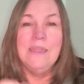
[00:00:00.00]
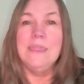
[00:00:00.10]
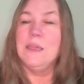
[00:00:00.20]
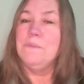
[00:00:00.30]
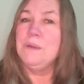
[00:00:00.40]

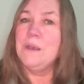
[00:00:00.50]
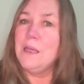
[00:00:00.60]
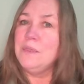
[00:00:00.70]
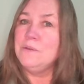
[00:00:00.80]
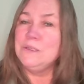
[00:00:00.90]
Think of putting
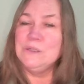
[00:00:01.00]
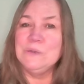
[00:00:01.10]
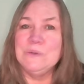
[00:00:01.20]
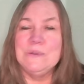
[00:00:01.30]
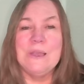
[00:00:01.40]
on those
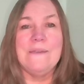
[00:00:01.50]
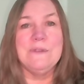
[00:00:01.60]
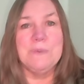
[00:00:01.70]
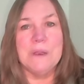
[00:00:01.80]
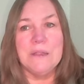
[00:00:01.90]
shoes. You have to
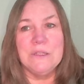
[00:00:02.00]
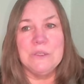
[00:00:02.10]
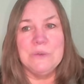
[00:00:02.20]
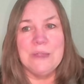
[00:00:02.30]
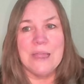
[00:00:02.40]
put on
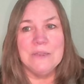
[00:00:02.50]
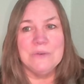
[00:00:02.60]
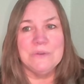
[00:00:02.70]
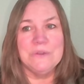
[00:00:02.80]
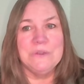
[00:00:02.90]
2
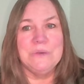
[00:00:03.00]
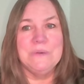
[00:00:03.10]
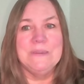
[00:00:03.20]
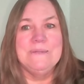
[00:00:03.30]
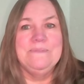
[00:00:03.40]
natural shoes.